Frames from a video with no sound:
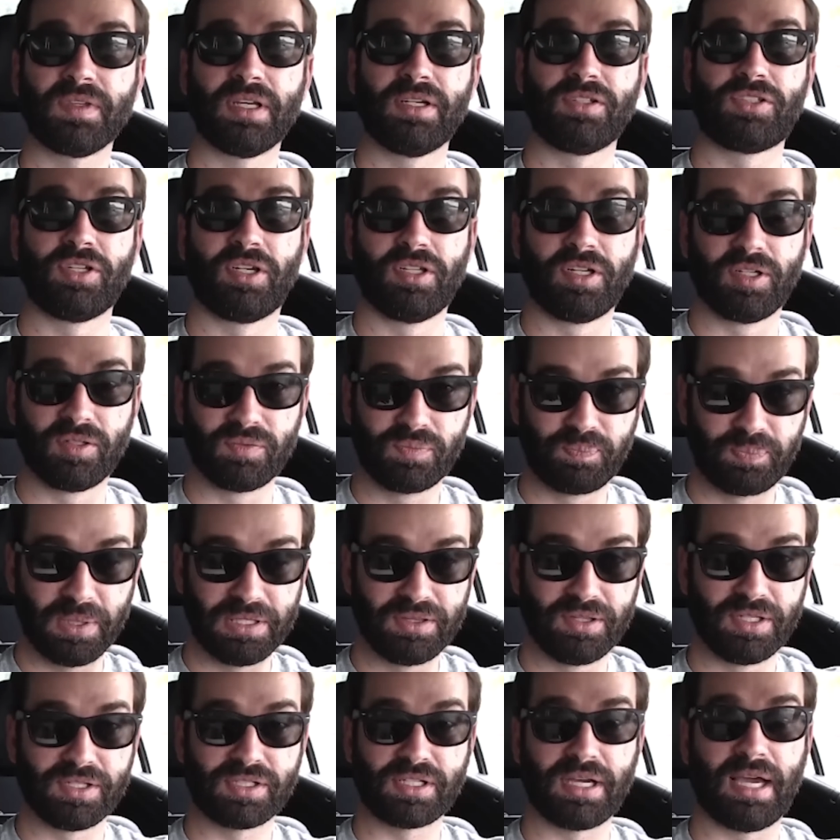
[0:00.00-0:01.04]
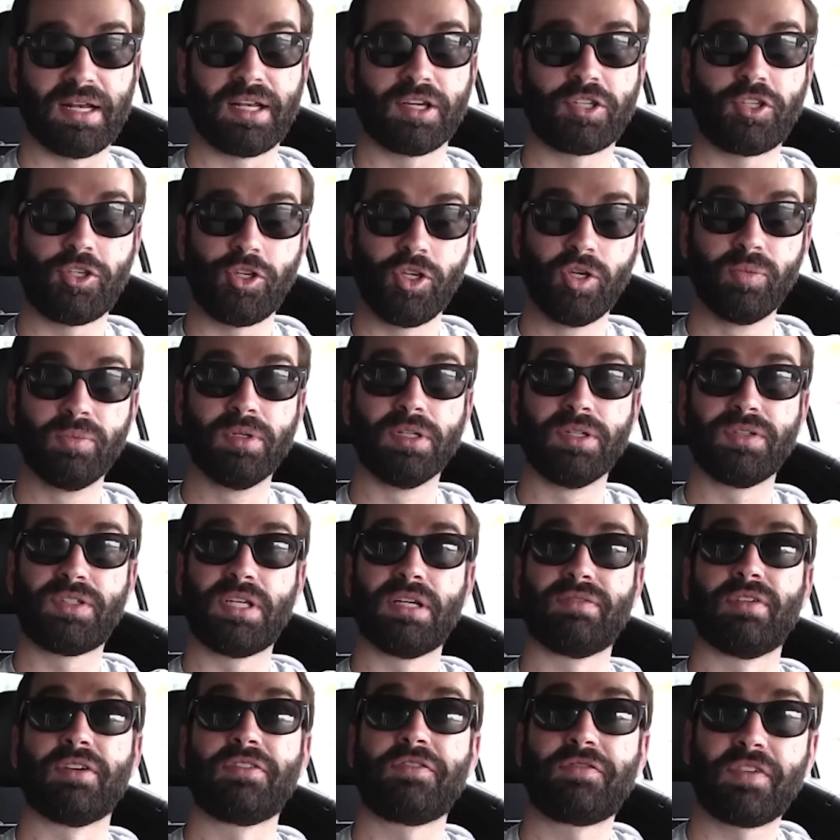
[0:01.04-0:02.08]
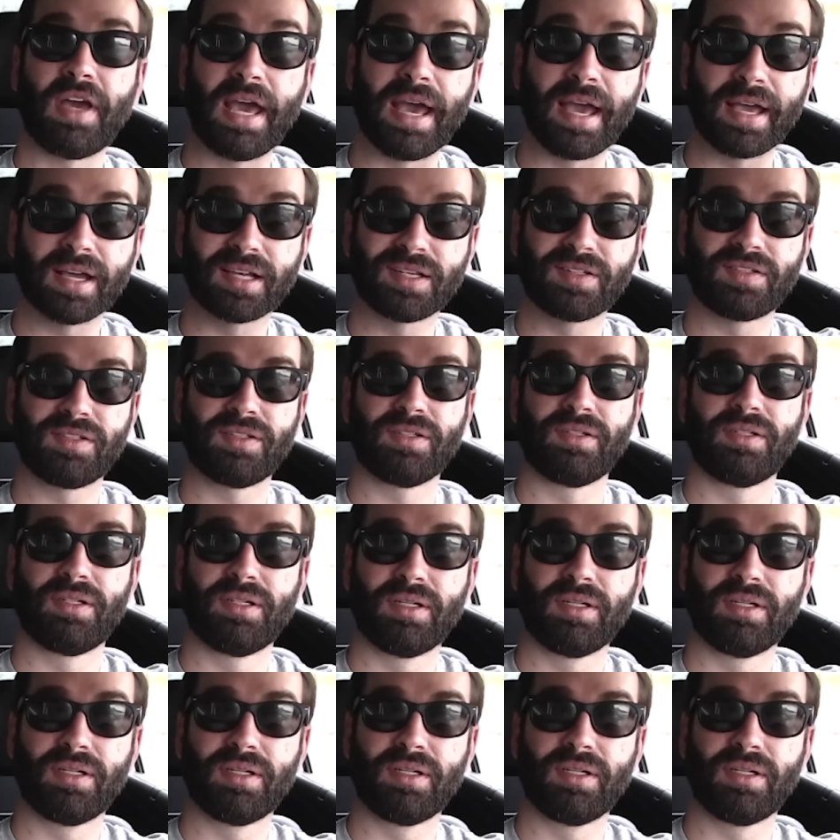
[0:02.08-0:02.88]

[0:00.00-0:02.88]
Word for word: and so there'd been this kind of cumulative effect.